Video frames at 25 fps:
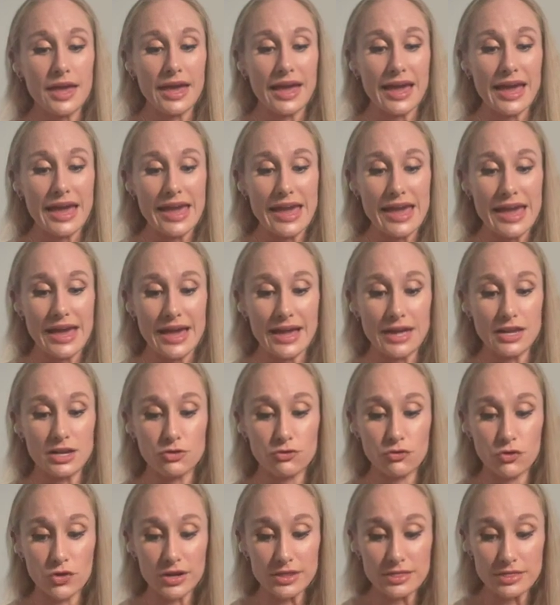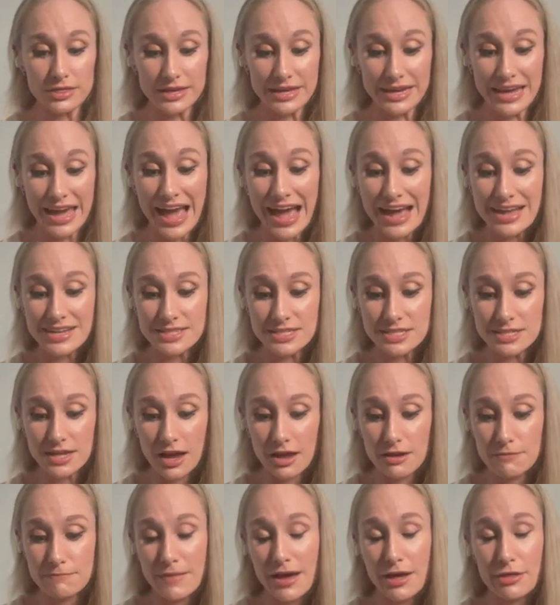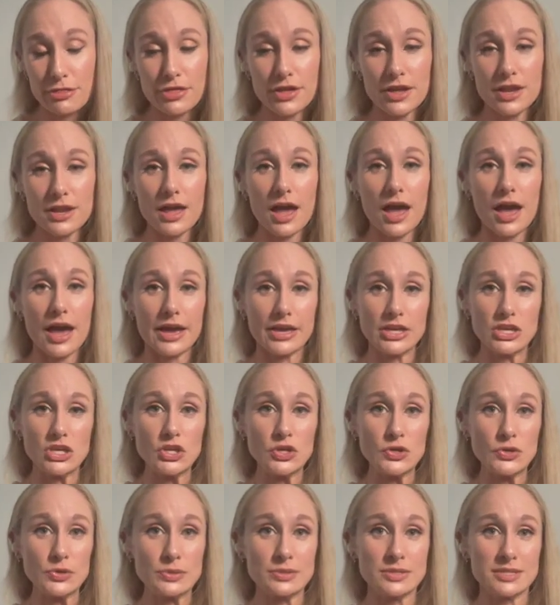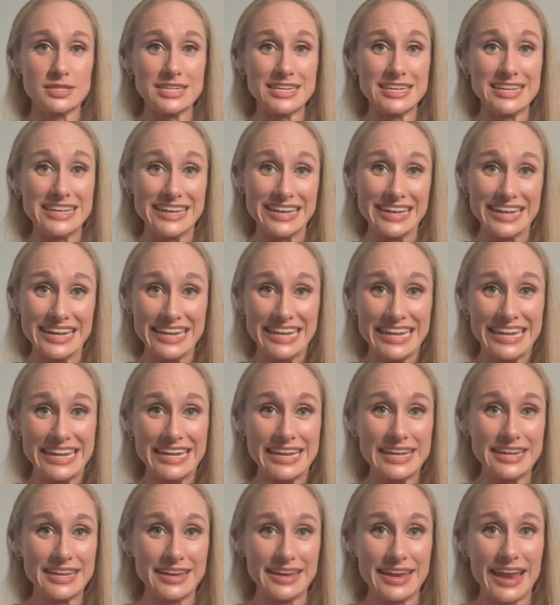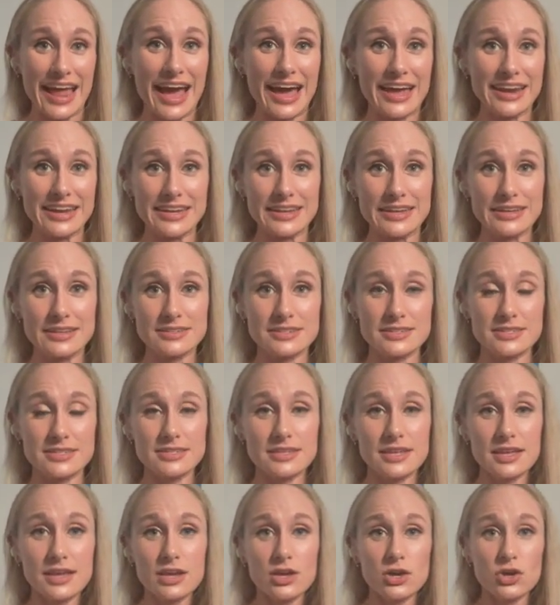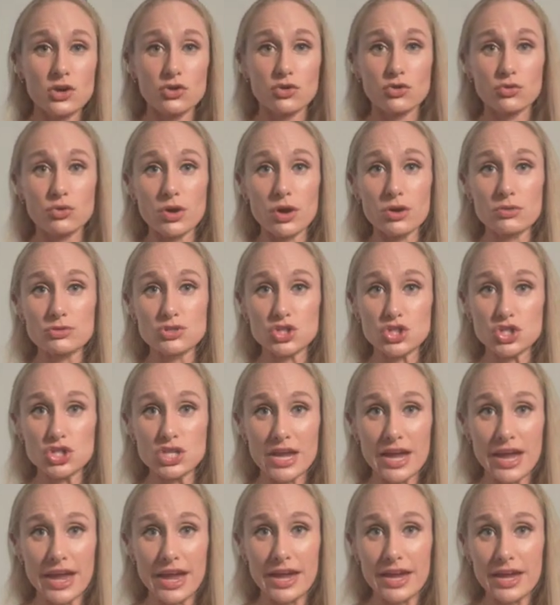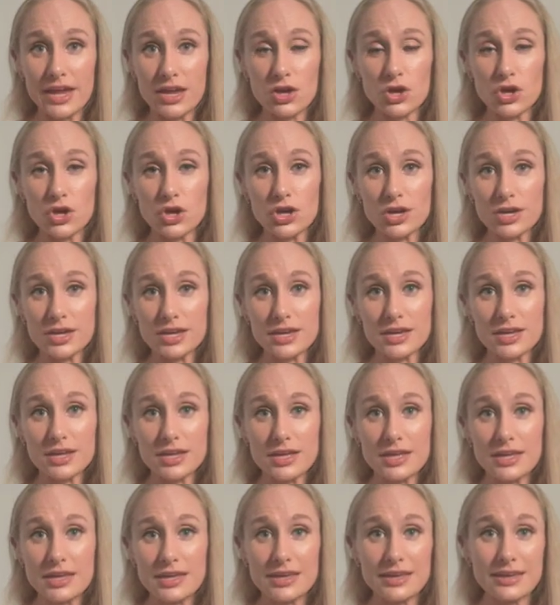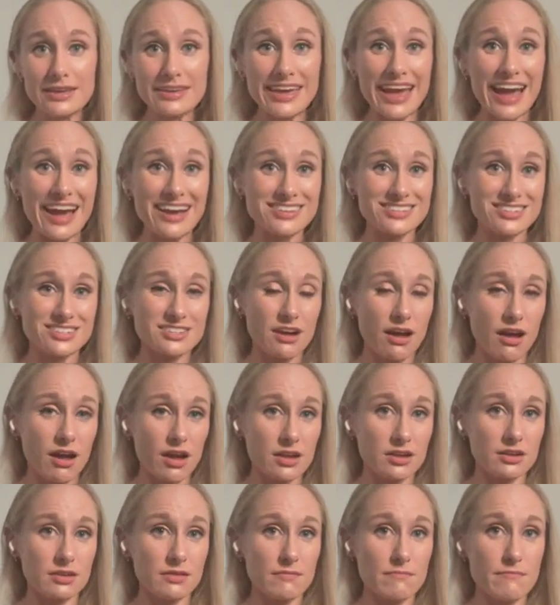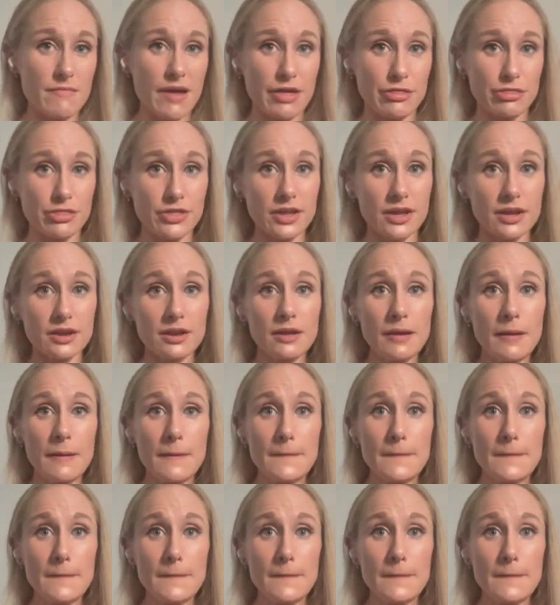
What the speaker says: and for the cast on method I used Knitty Natty's crochet hook cast on method,